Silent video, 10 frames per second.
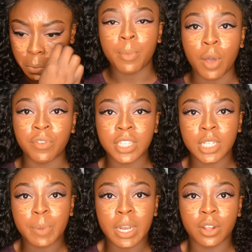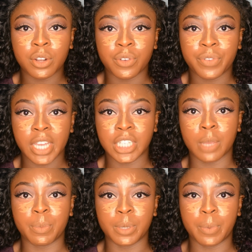But obviously, depending on your face
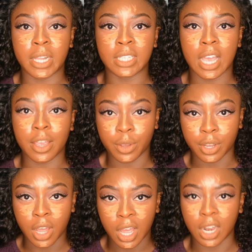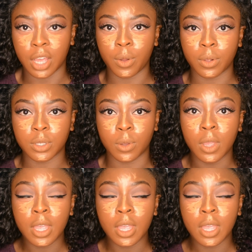shape, it depends how you're going to highlight and contour.